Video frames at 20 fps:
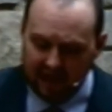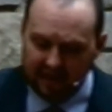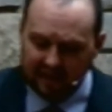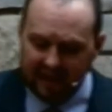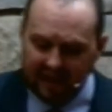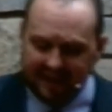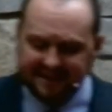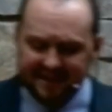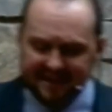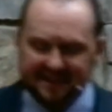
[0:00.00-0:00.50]

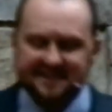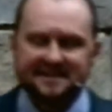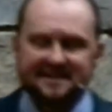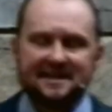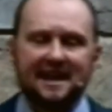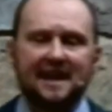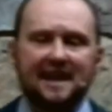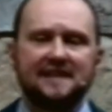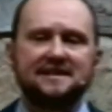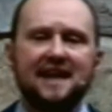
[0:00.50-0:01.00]
Let's
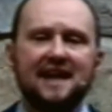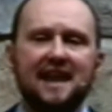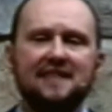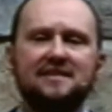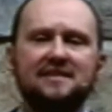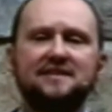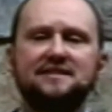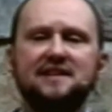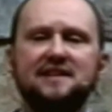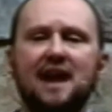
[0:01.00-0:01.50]
instead take
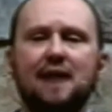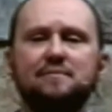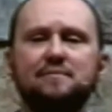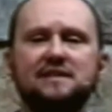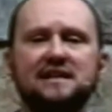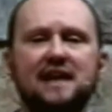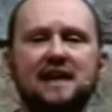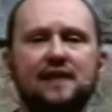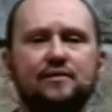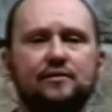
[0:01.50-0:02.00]
this time
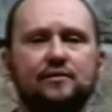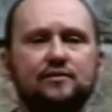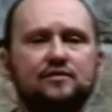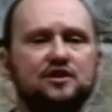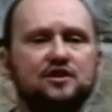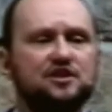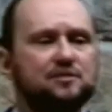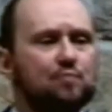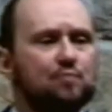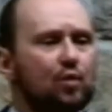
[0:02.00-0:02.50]
together
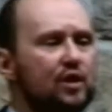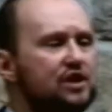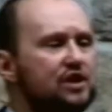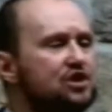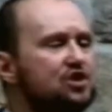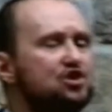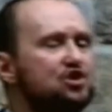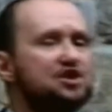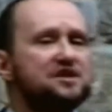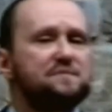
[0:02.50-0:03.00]
this morning
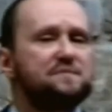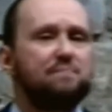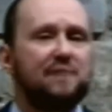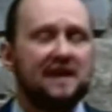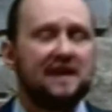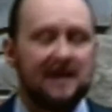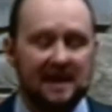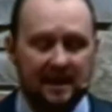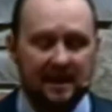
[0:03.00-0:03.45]
to just be.